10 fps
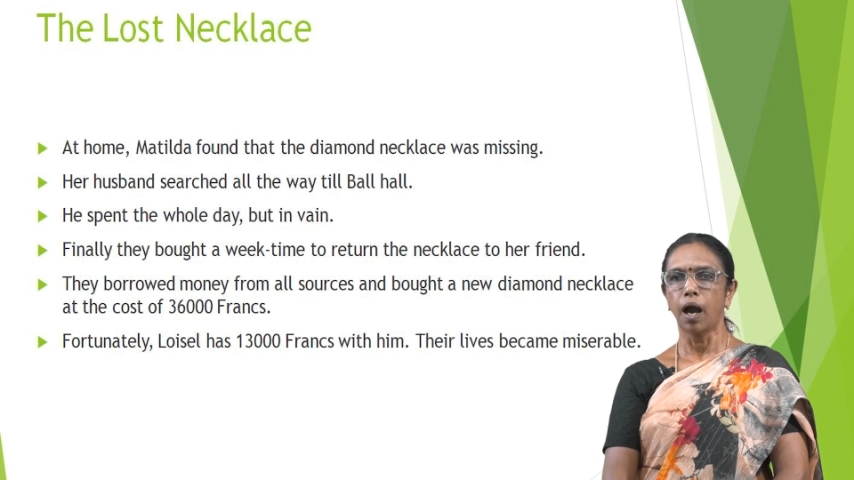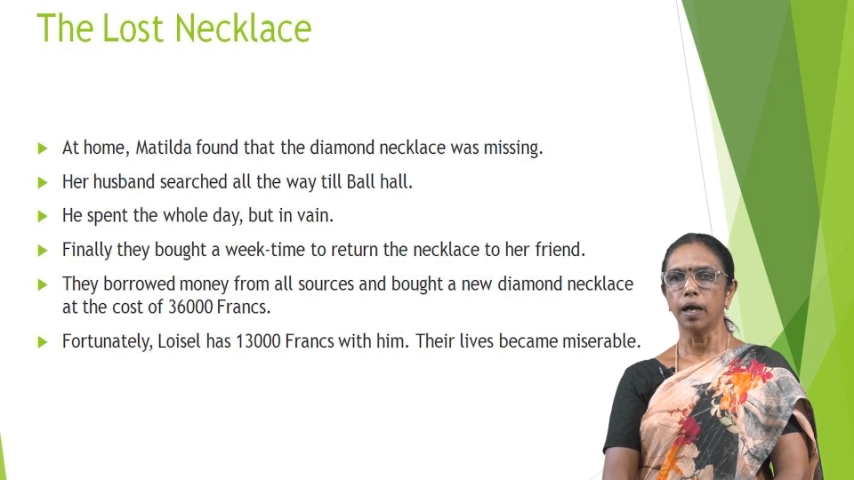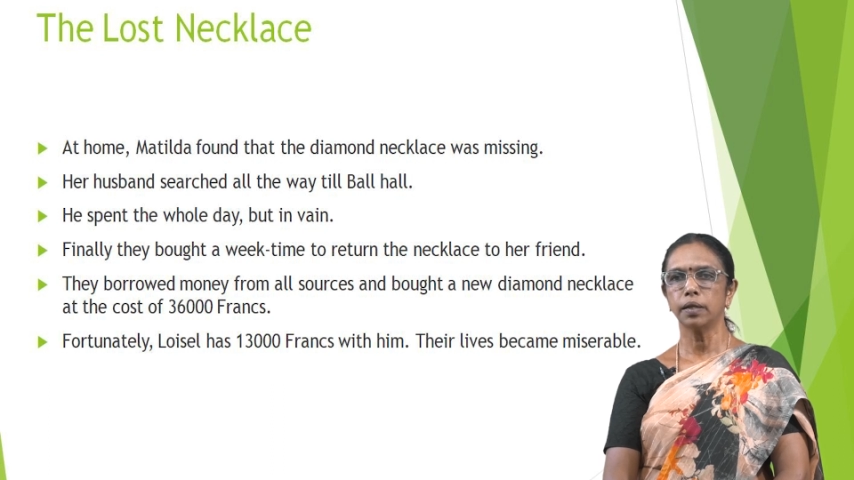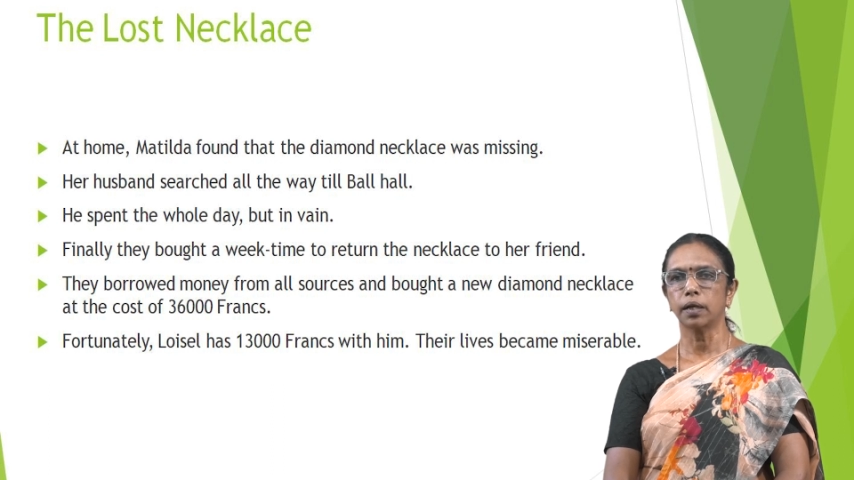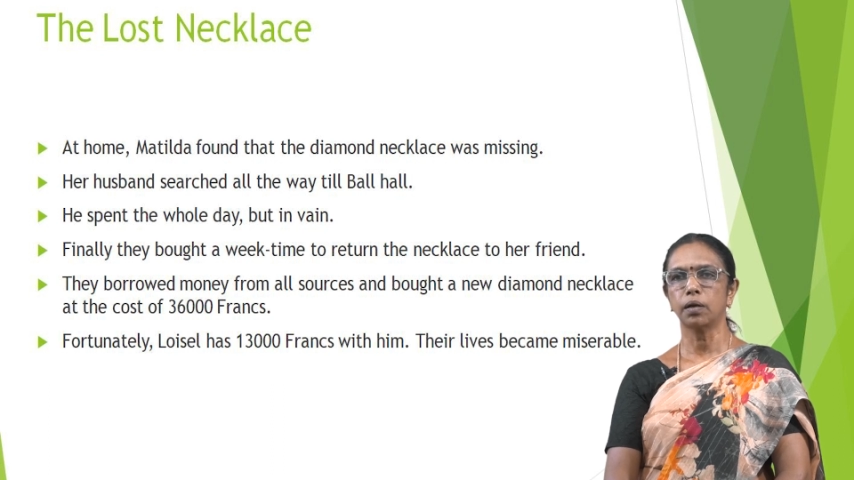
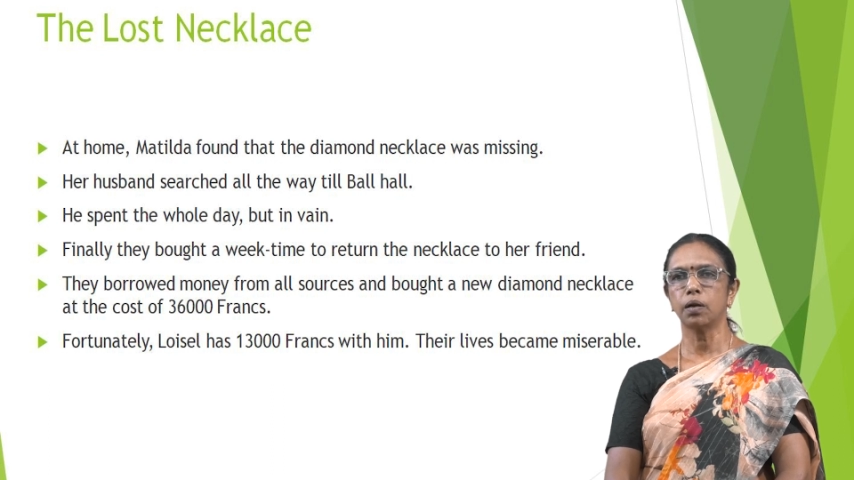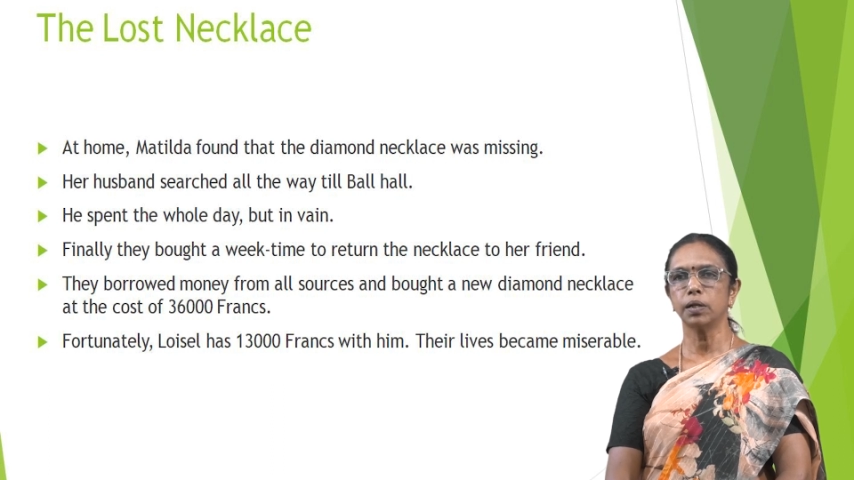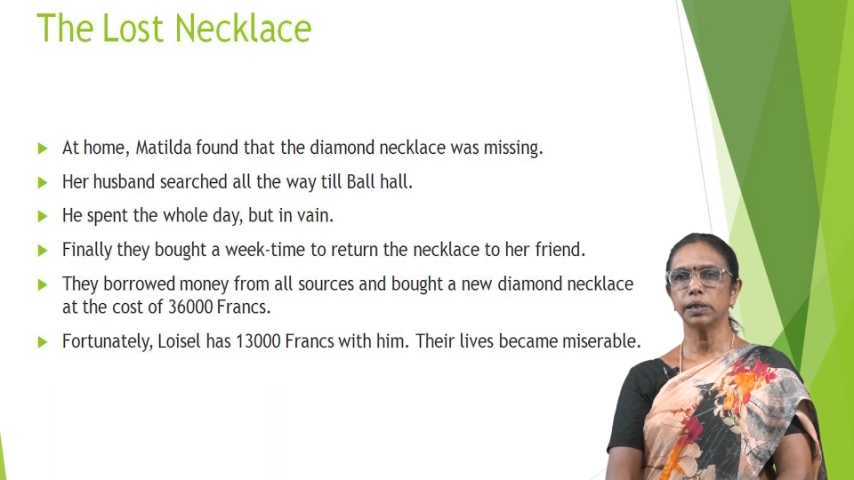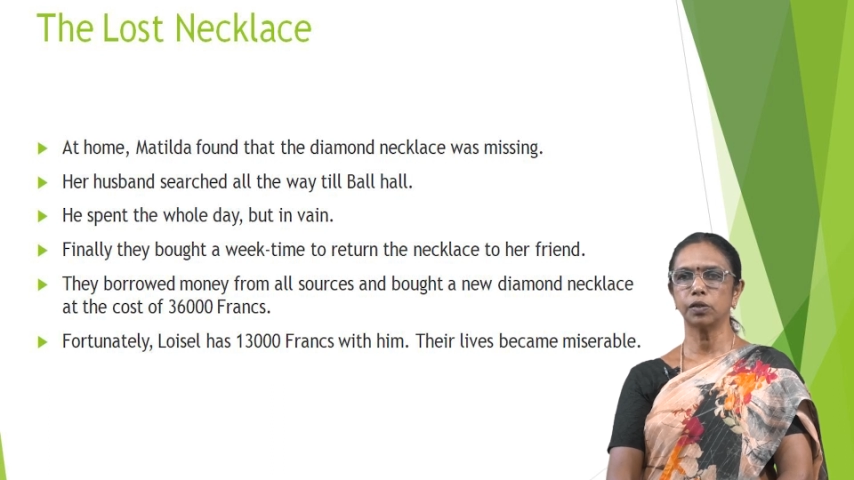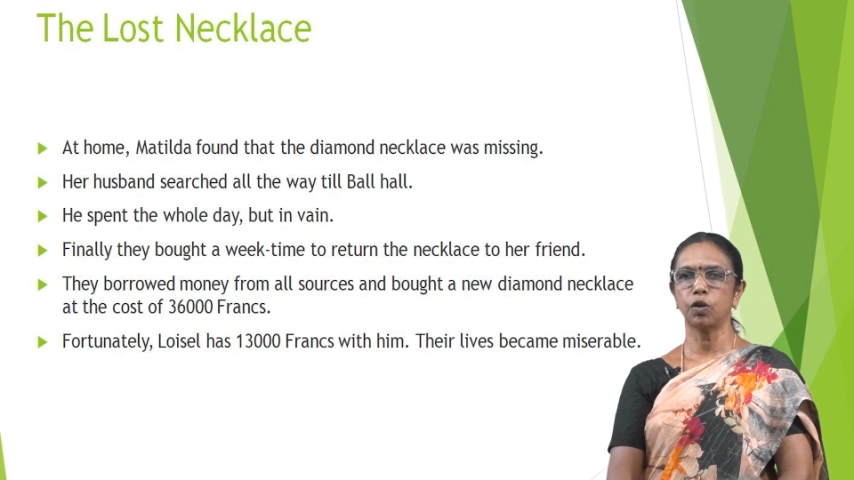at the
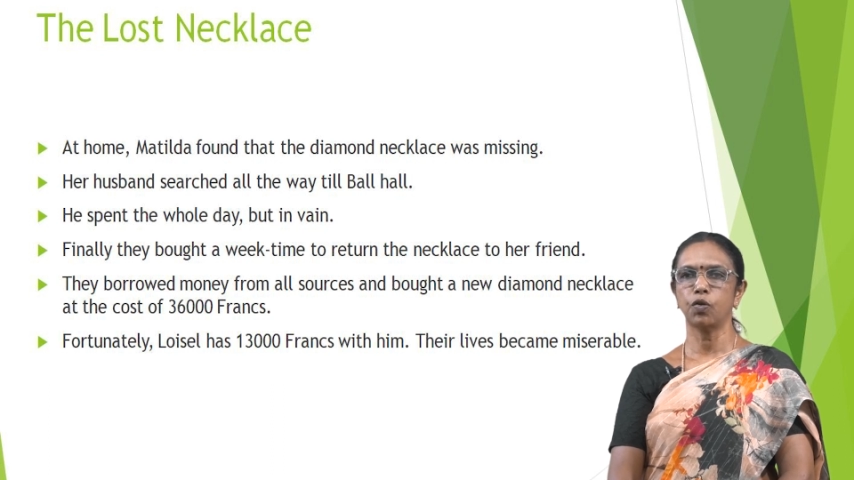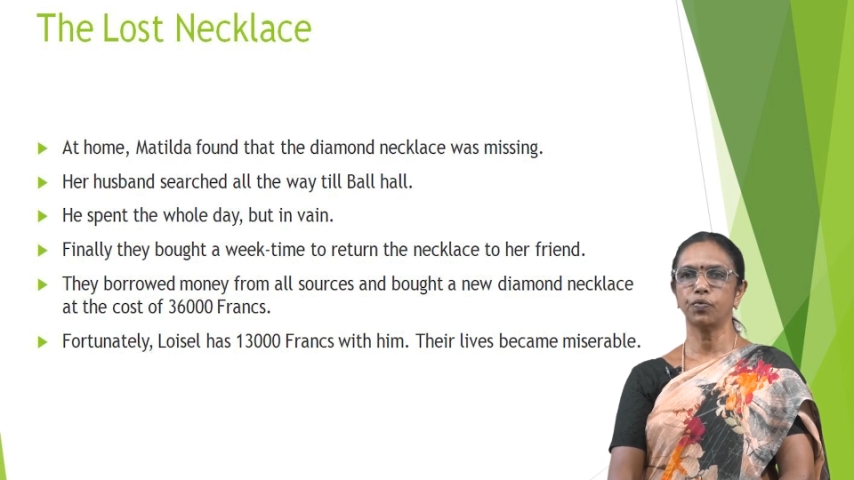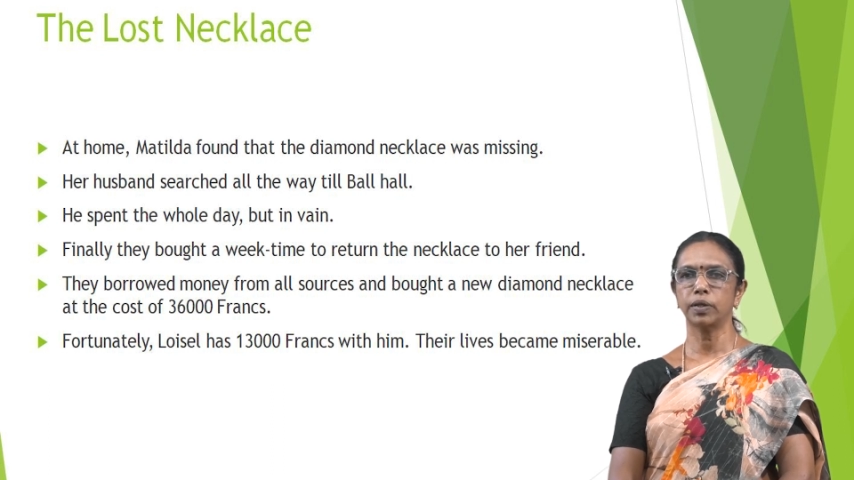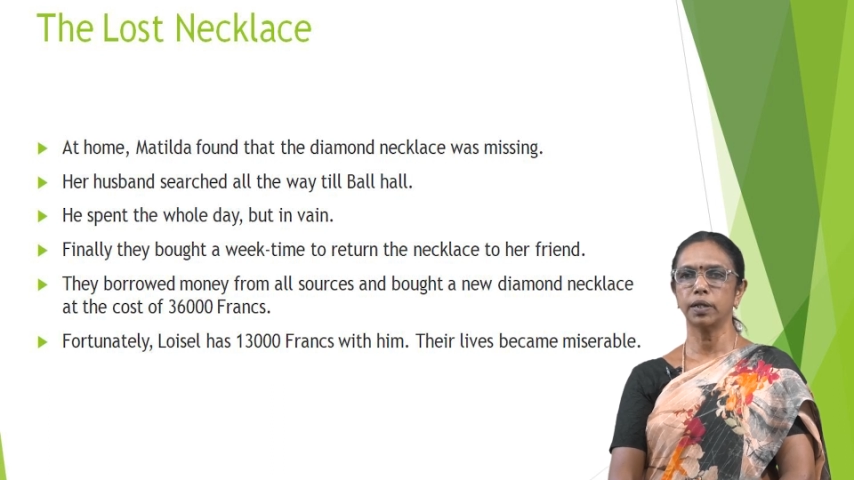cost of